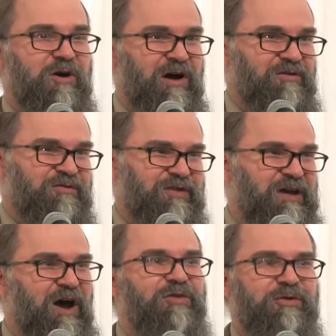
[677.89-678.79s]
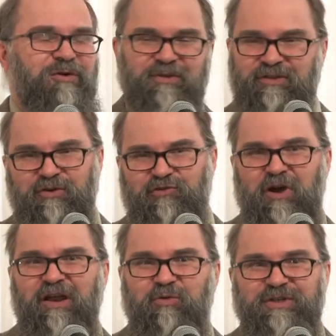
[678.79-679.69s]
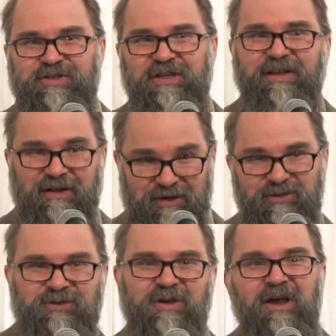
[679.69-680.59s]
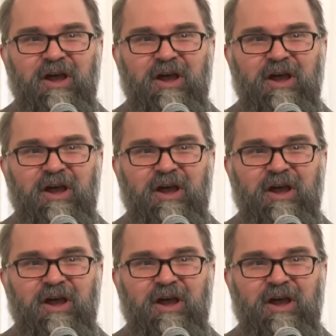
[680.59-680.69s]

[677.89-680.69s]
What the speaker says: of the other that they're trying to instill in us,